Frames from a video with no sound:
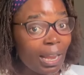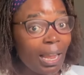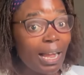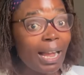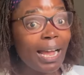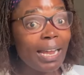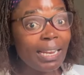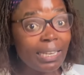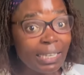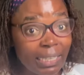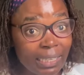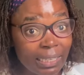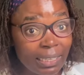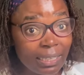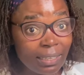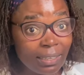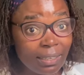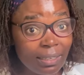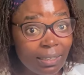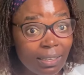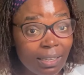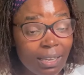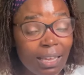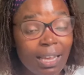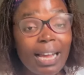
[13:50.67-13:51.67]
Can he?
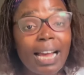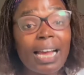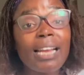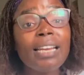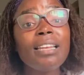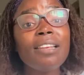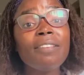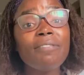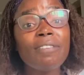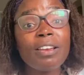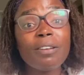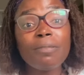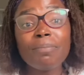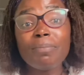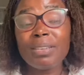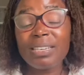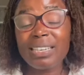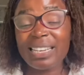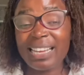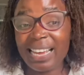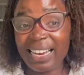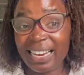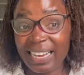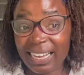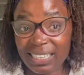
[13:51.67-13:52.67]
Can he even be
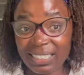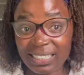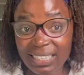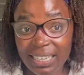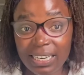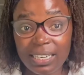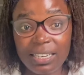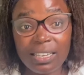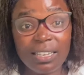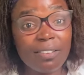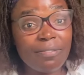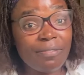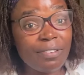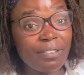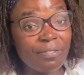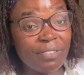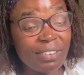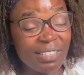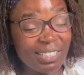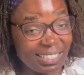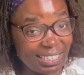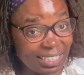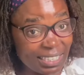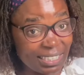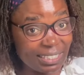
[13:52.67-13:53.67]
re-elected if he
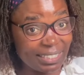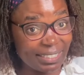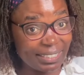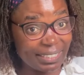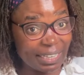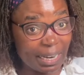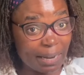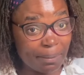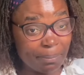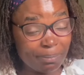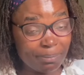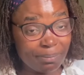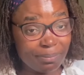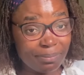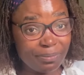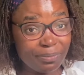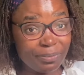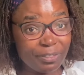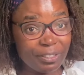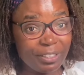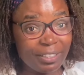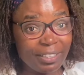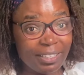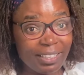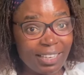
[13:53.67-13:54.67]
finishes the term?
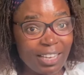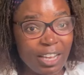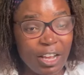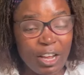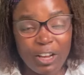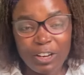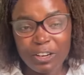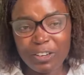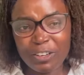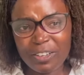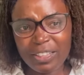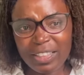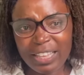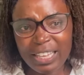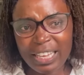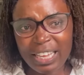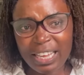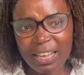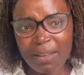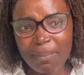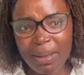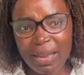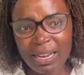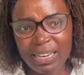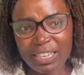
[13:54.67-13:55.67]
Do you think
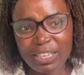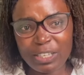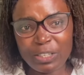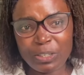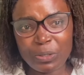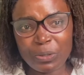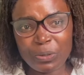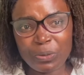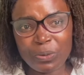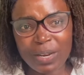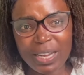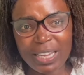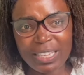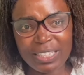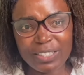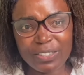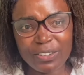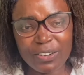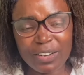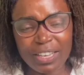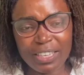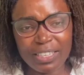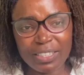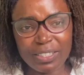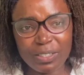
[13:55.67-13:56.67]
Kimani Ichungwa is
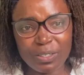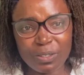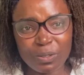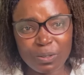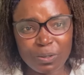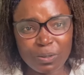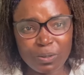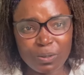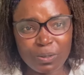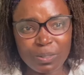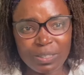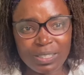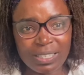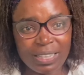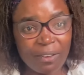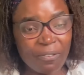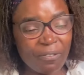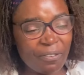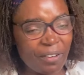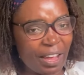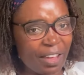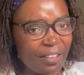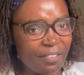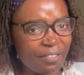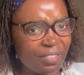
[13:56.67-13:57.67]
going to
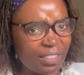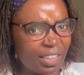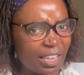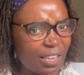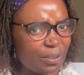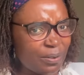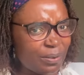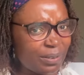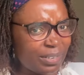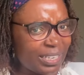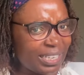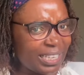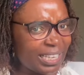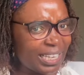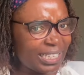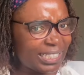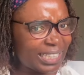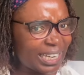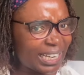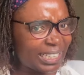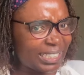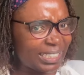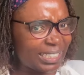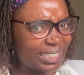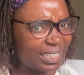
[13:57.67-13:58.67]
survive the UDA
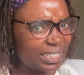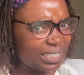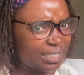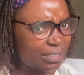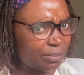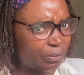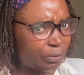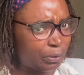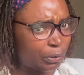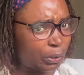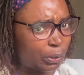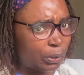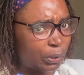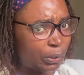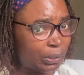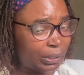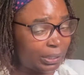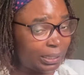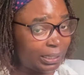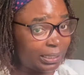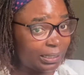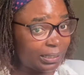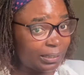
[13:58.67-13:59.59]
tactics for long?